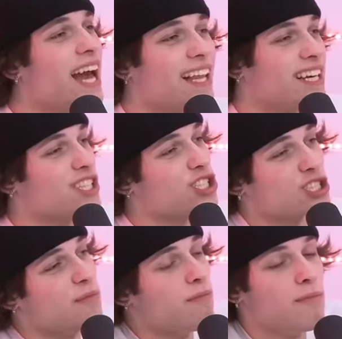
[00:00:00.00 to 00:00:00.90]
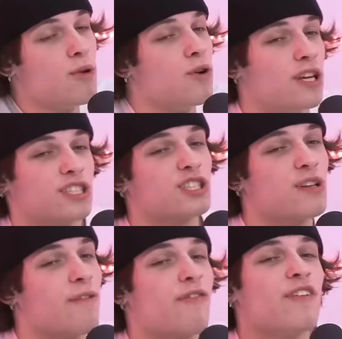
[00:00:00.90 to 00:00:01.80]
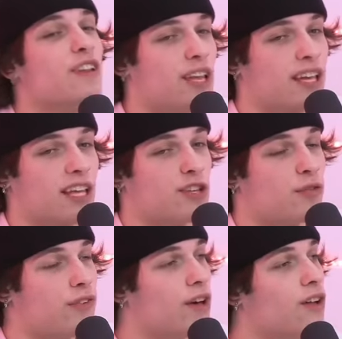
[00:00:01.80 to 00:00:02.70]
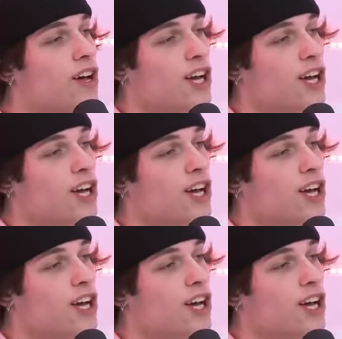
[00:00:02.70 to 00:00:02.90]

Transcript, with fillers: yeah, like it's just a mo- it's just a feeling like you feel. Like a